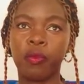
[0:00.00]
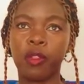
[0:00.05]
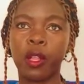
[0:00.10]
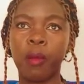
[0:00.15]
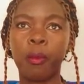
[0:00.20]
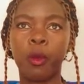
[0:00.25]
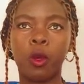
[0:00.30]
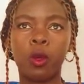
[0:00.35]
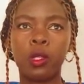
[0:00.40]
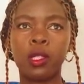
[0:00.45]

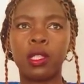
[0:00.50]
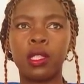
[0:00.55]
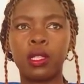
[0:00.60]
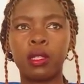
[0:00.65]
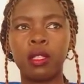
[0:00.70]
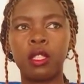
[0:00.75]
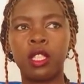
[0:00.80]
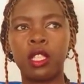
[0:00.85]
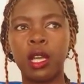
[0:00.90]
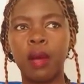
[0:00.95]
because
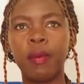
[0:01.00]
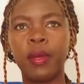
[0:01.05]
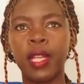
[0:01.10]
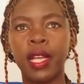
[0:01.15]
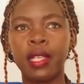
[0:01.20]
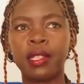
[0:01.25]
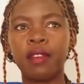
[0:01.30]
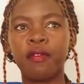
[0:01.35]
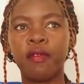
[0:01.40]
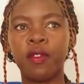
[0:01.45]
German
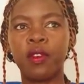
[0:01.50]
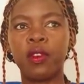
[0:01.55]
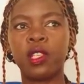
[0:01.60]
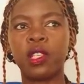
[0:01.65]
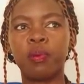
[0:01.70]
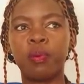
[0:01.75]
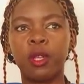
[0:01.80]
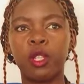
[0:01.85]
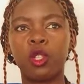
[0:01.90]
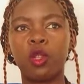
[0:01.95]
has a very
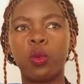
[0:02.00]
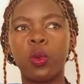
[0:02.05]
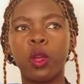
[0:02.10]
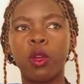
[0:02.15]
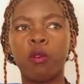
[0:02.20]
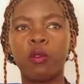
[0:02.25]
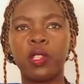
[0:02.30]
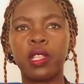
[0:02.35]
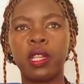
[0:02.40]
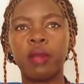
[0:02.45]
special way
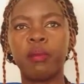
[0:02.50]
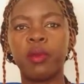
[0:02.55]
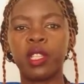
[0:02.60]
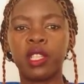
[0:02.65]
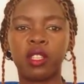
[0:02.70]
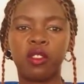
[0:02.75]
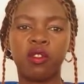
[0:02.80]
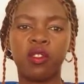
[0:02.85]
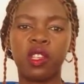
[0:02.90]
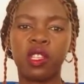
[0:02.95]
of
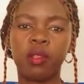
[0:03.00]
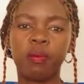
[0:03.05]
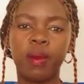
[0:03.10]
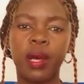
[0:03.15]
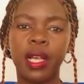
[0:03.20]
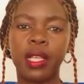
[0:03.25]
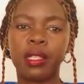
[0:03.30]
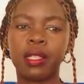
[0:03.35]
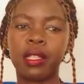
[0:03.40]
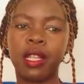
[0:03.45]
celebrating Christmas,